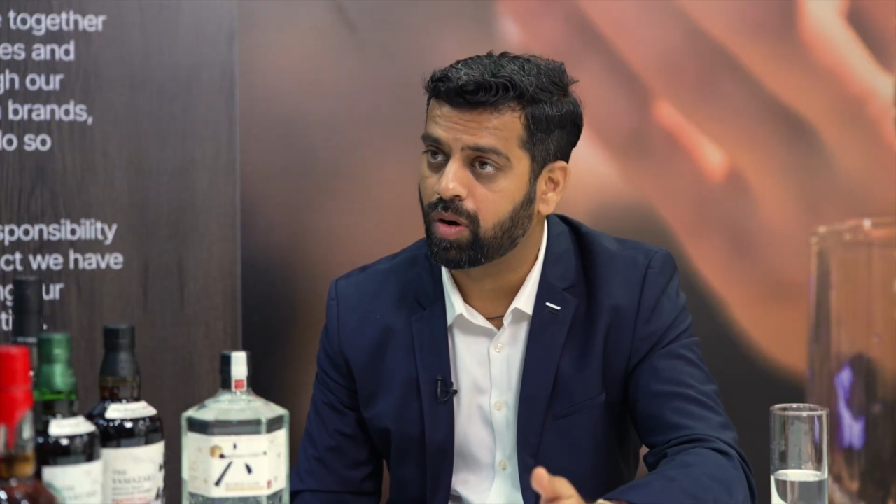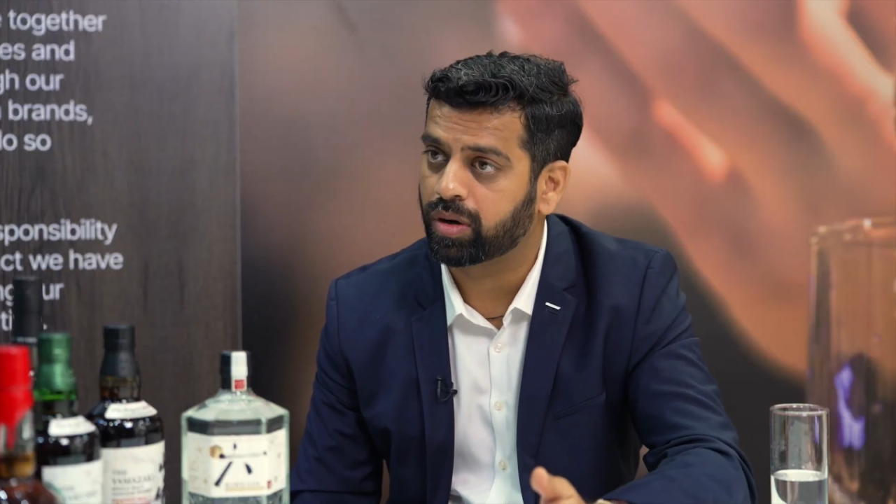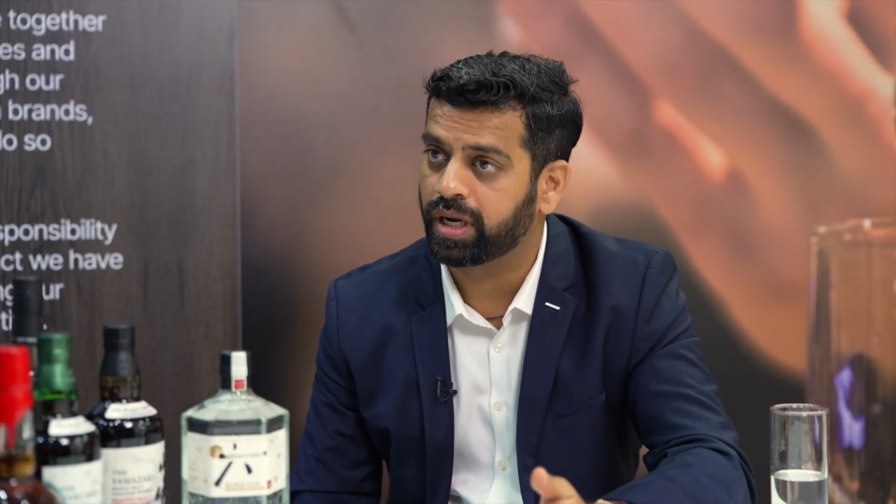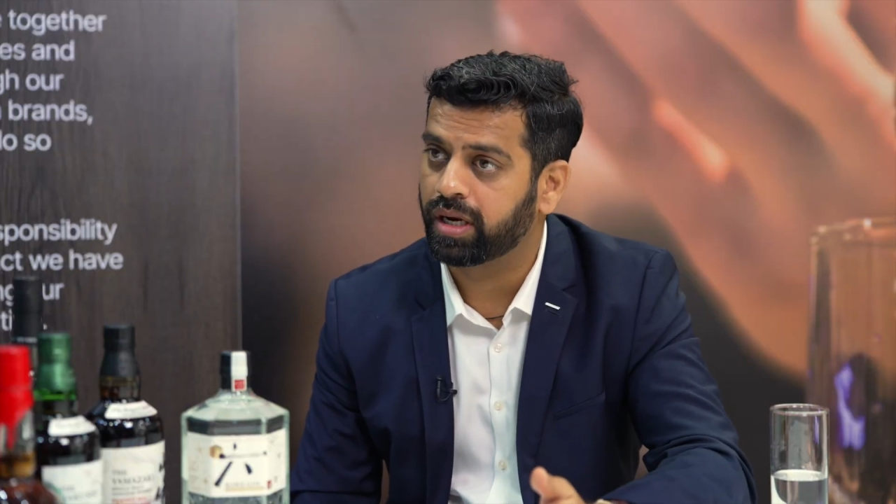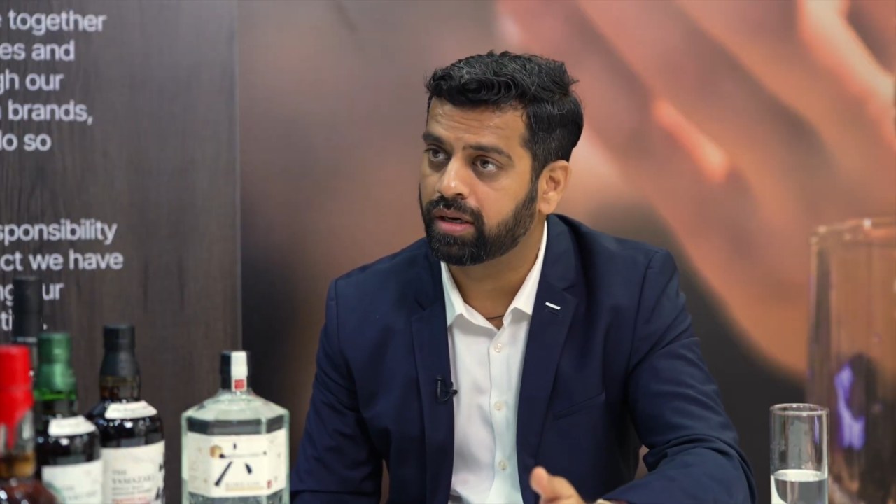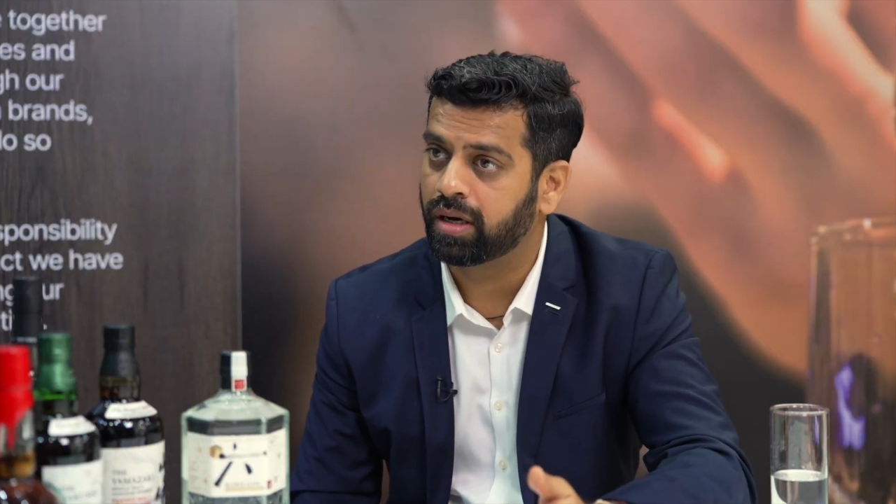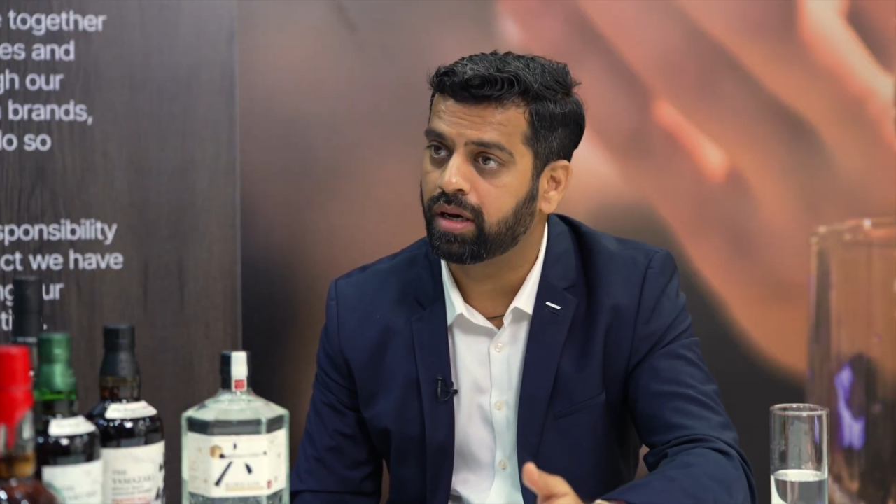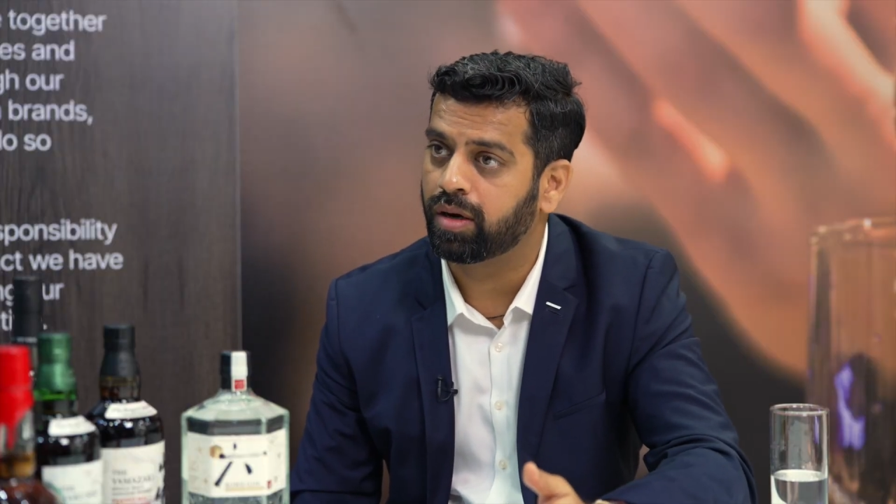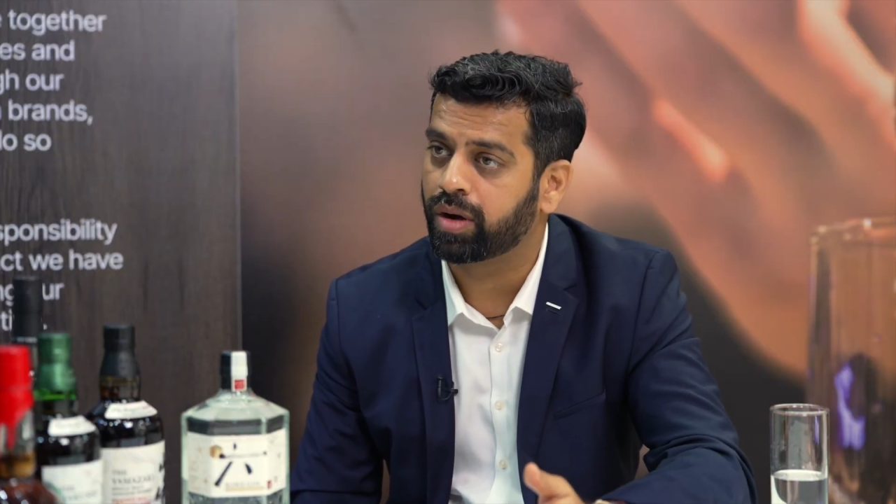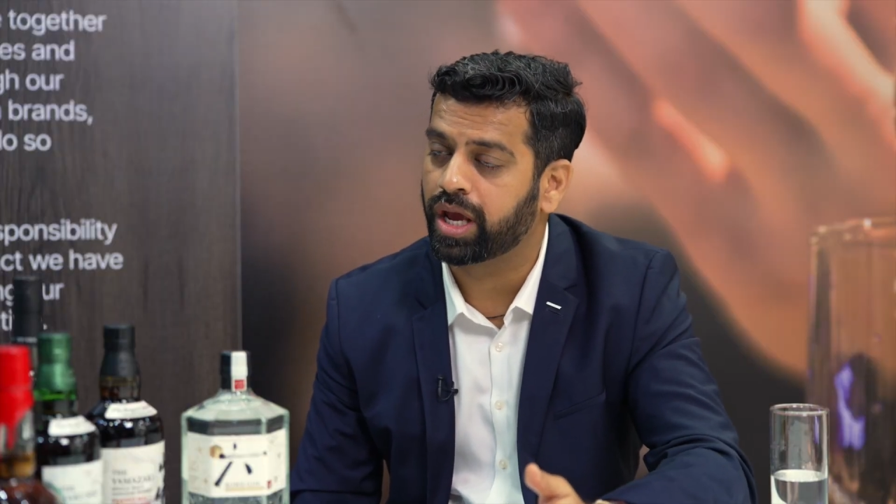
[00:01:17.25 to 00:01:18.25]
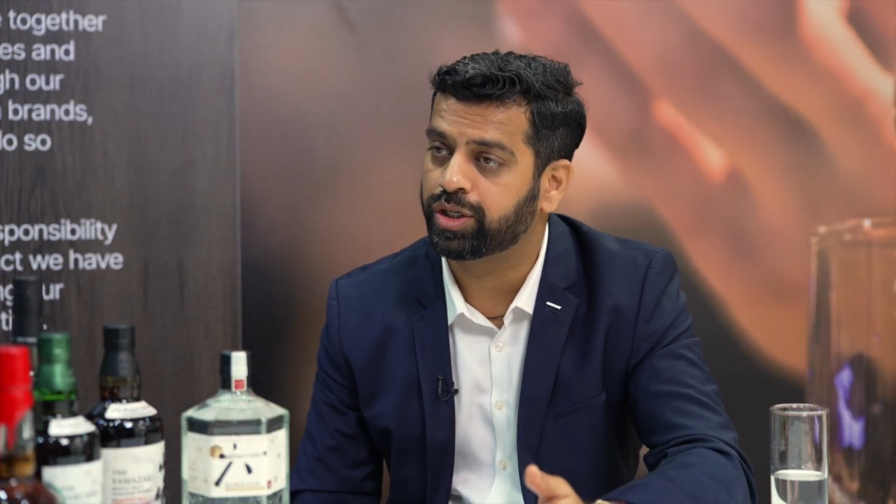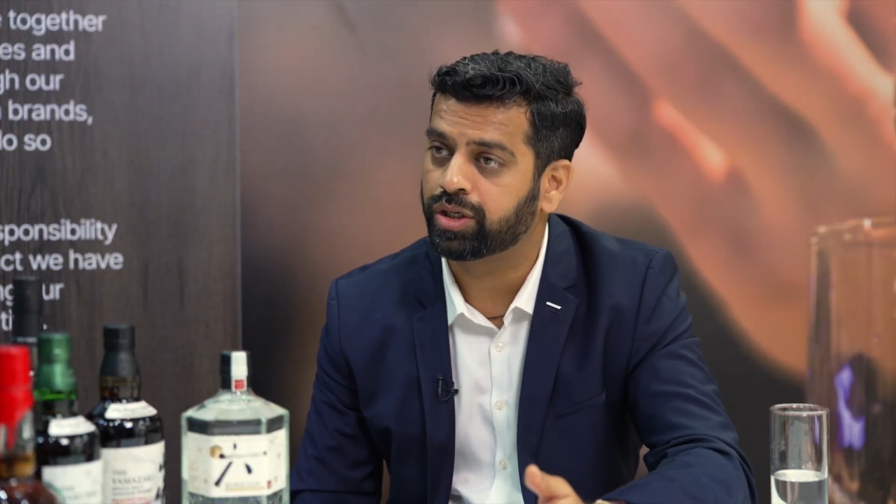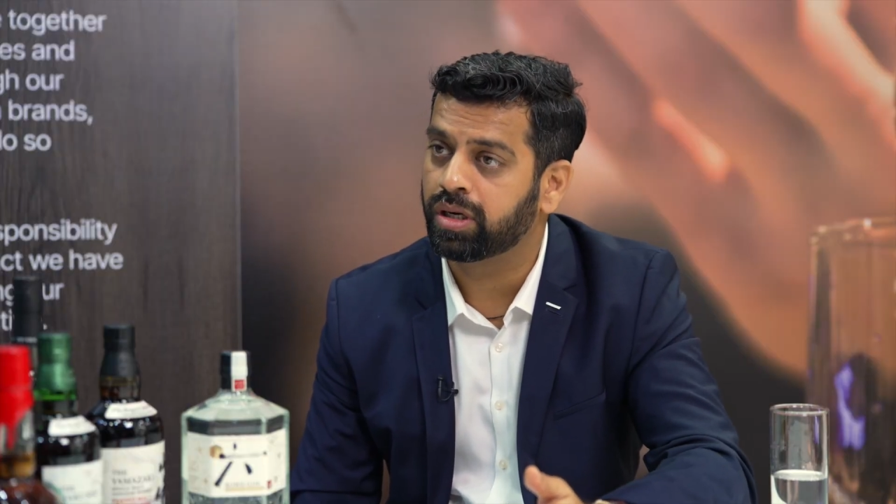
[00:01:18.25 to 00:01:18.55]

cocktail occasions.